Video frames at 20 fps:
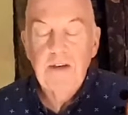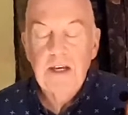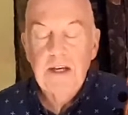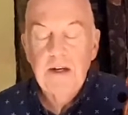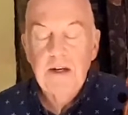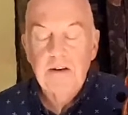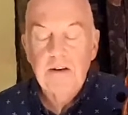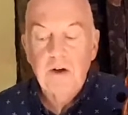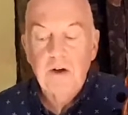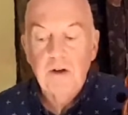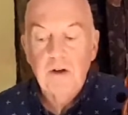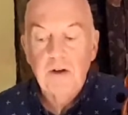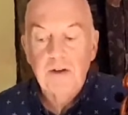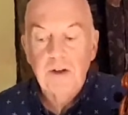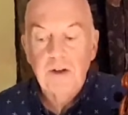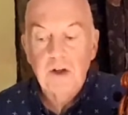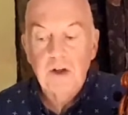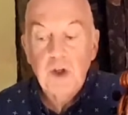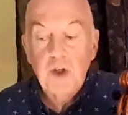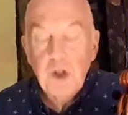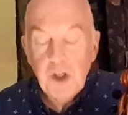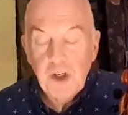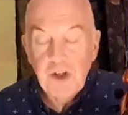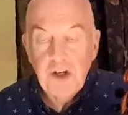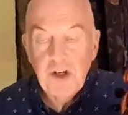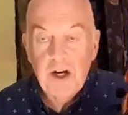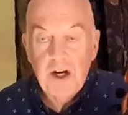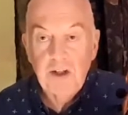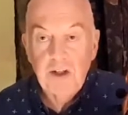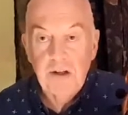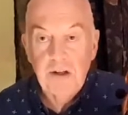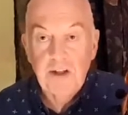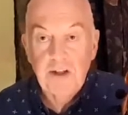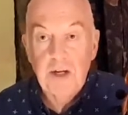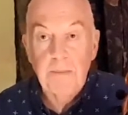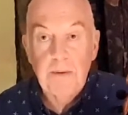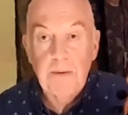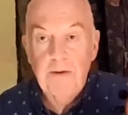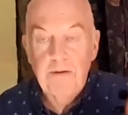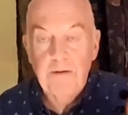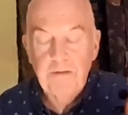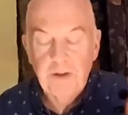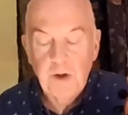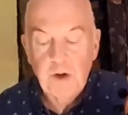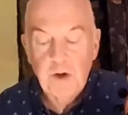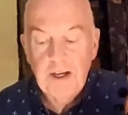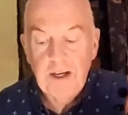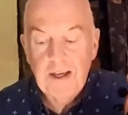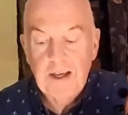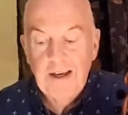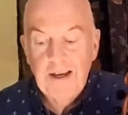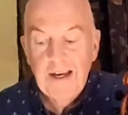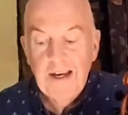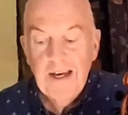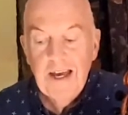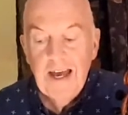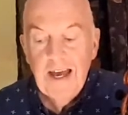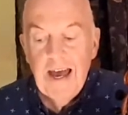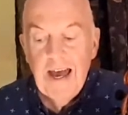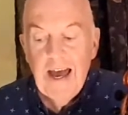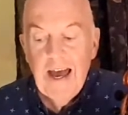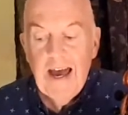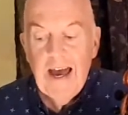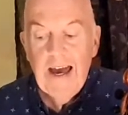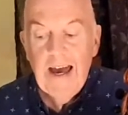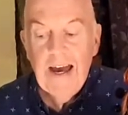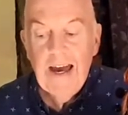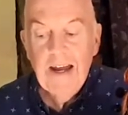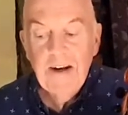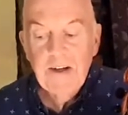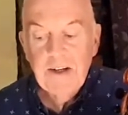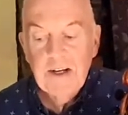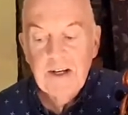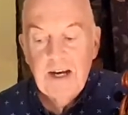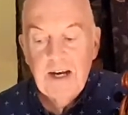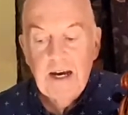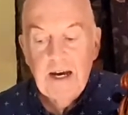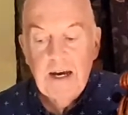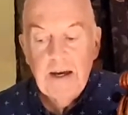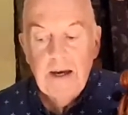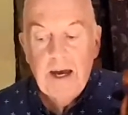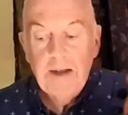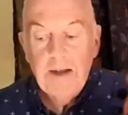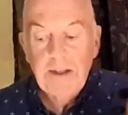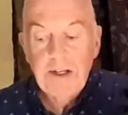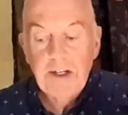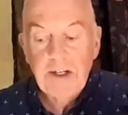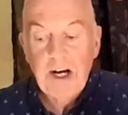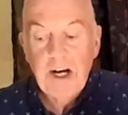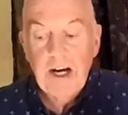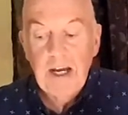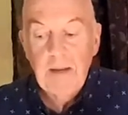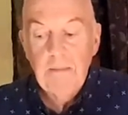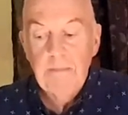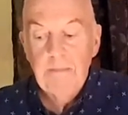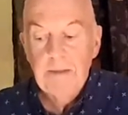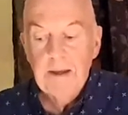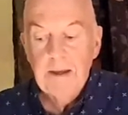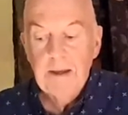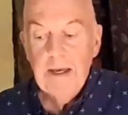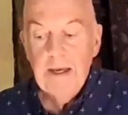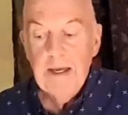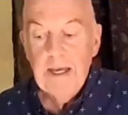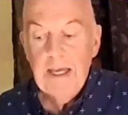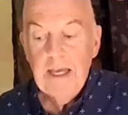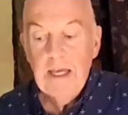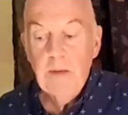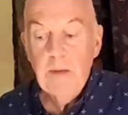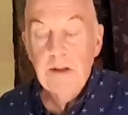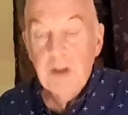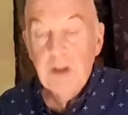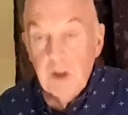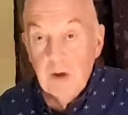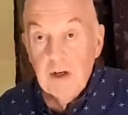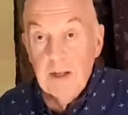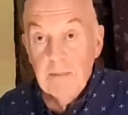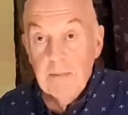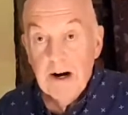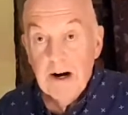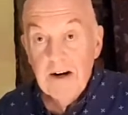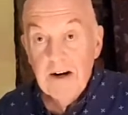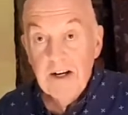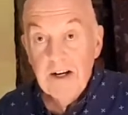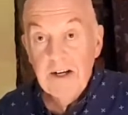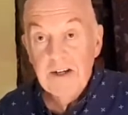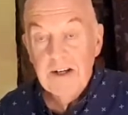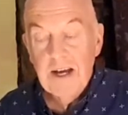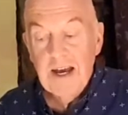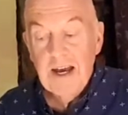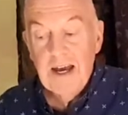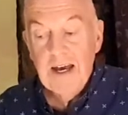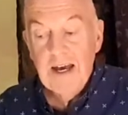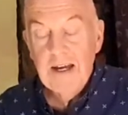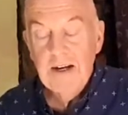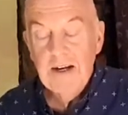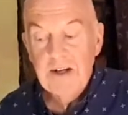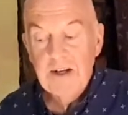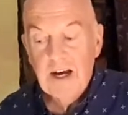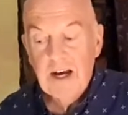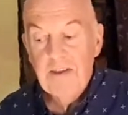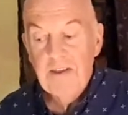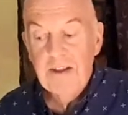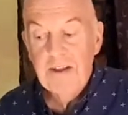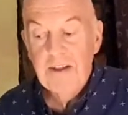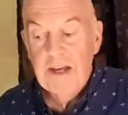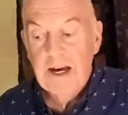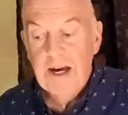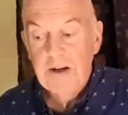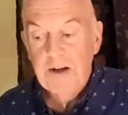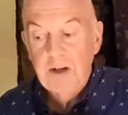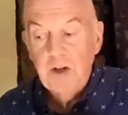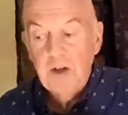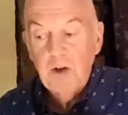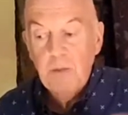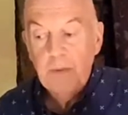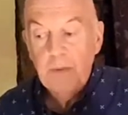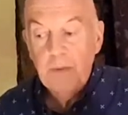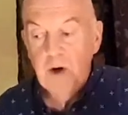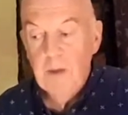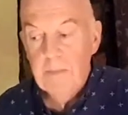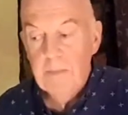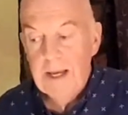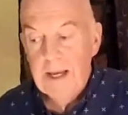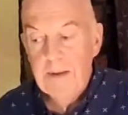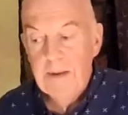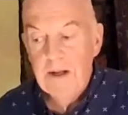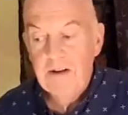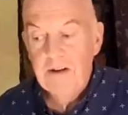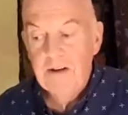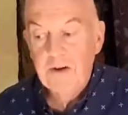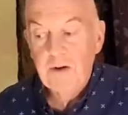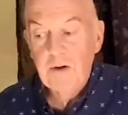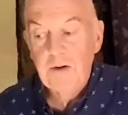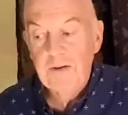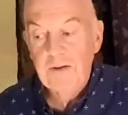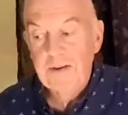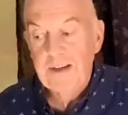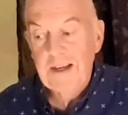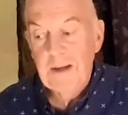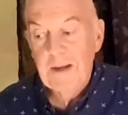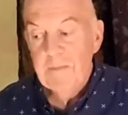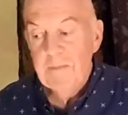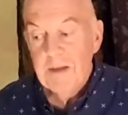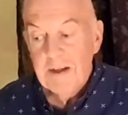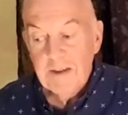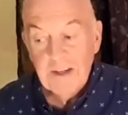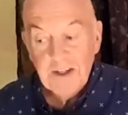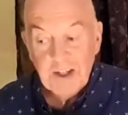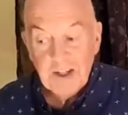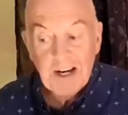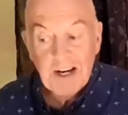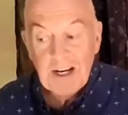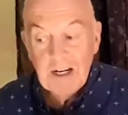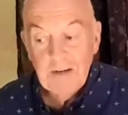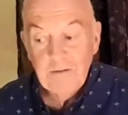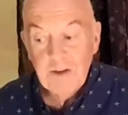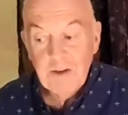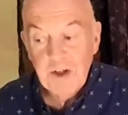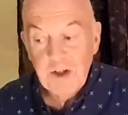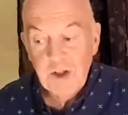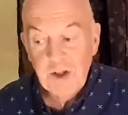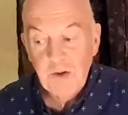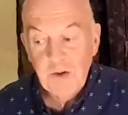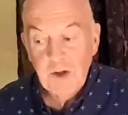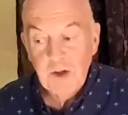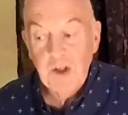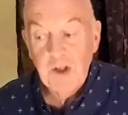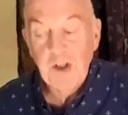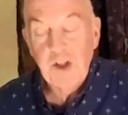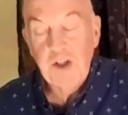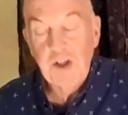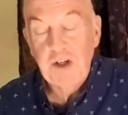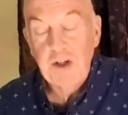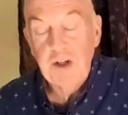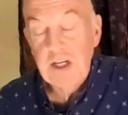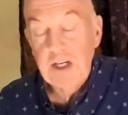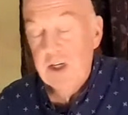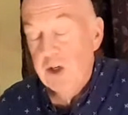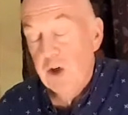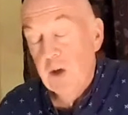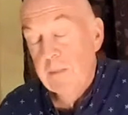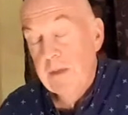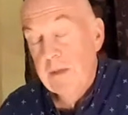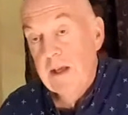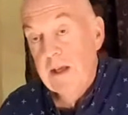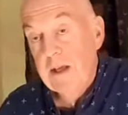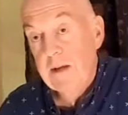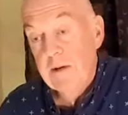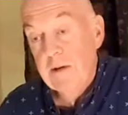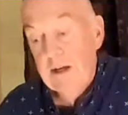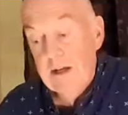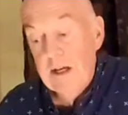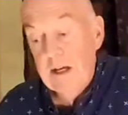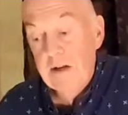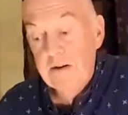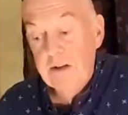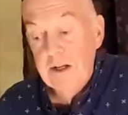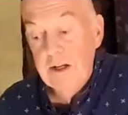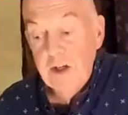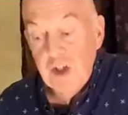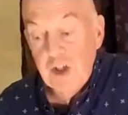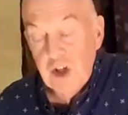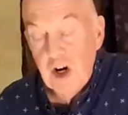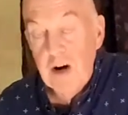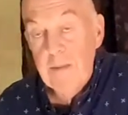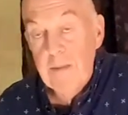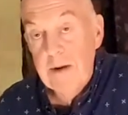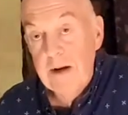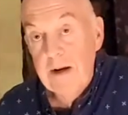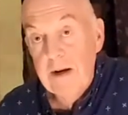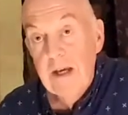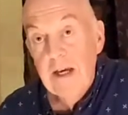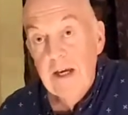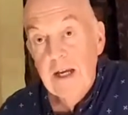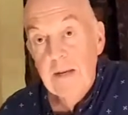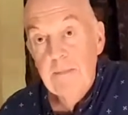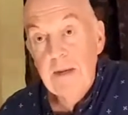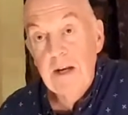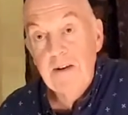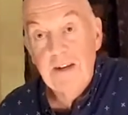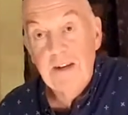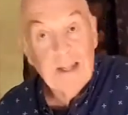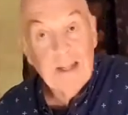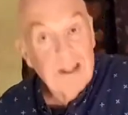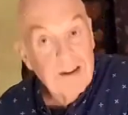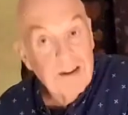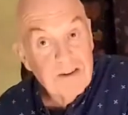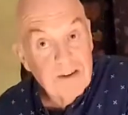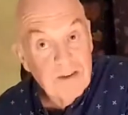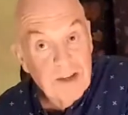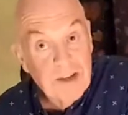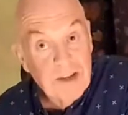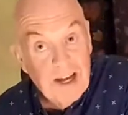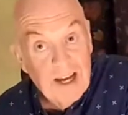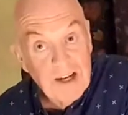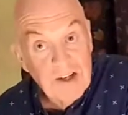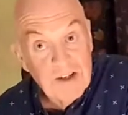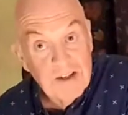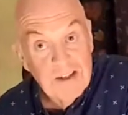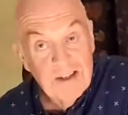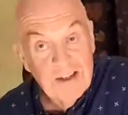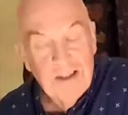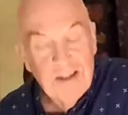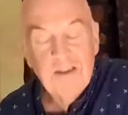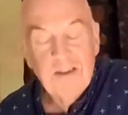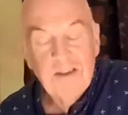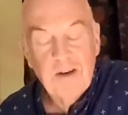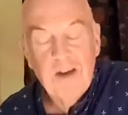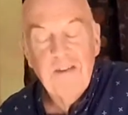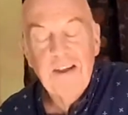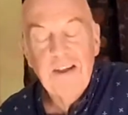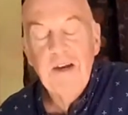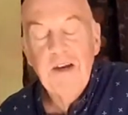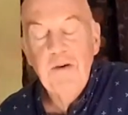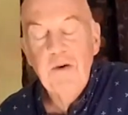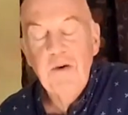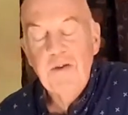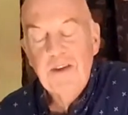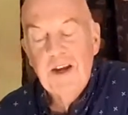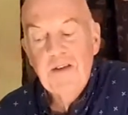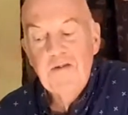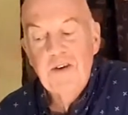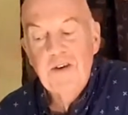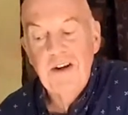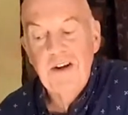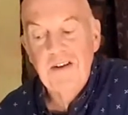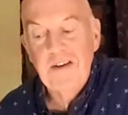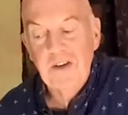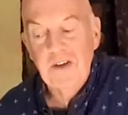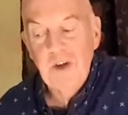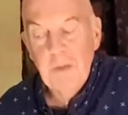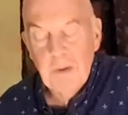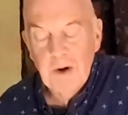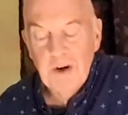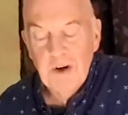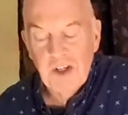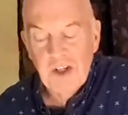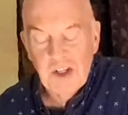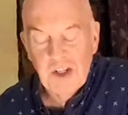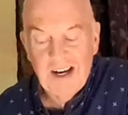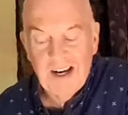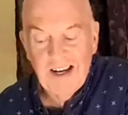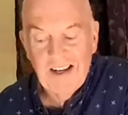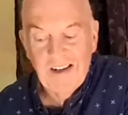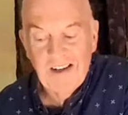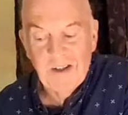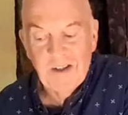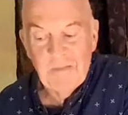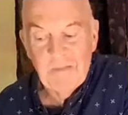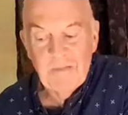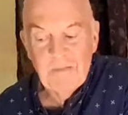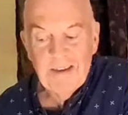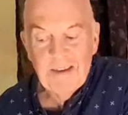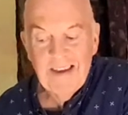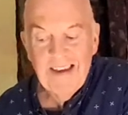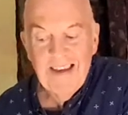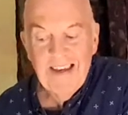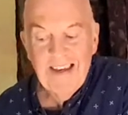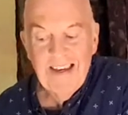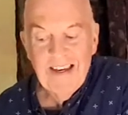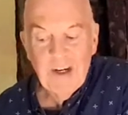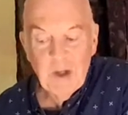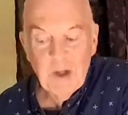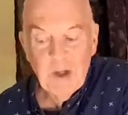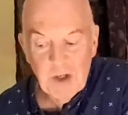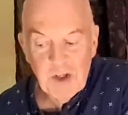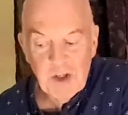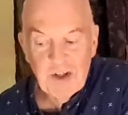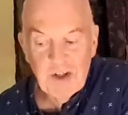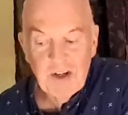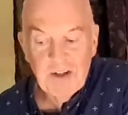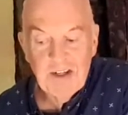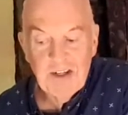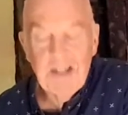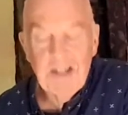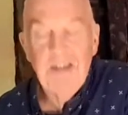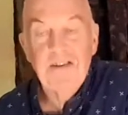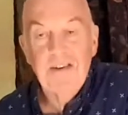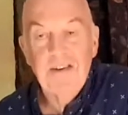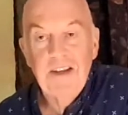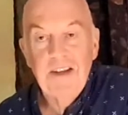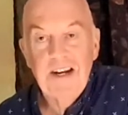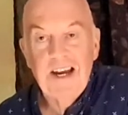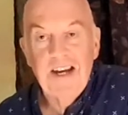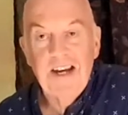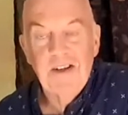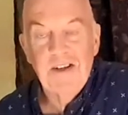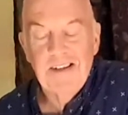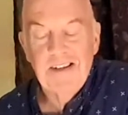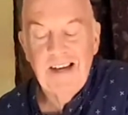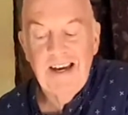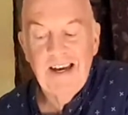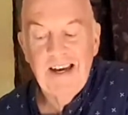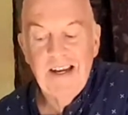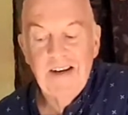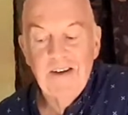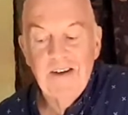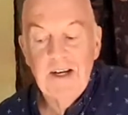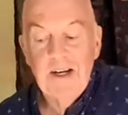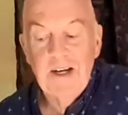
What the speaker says: in is called Kuschnacht, a suburb of Zurich. And at the time, he was newly married, and I think they had a newborn baby. So the title of the tune, Kuschnacht, he told me, is in German, means a kiss in the night. So I think he wrote that for his newborn child. Kuschnacht, a kiss in the night. And